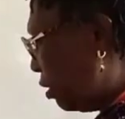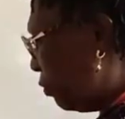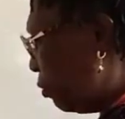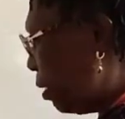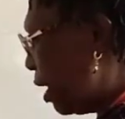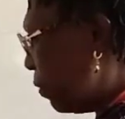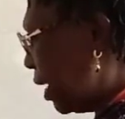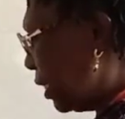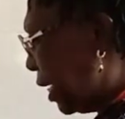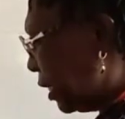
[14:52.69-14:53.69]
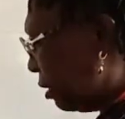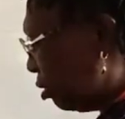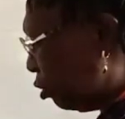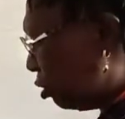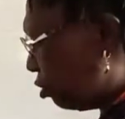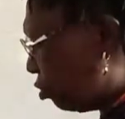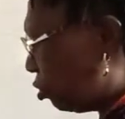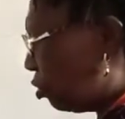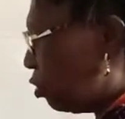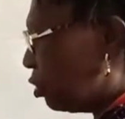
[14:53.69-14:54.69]
you buy one that is not
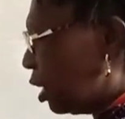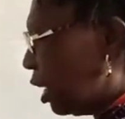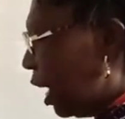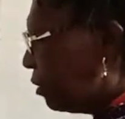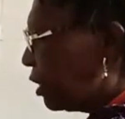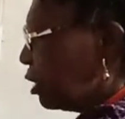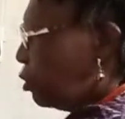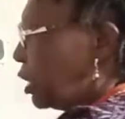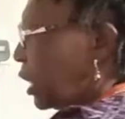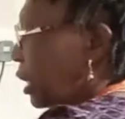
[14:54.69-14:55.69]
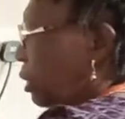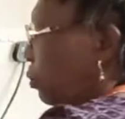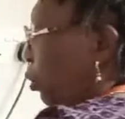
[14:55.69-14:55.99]
strong, after using it for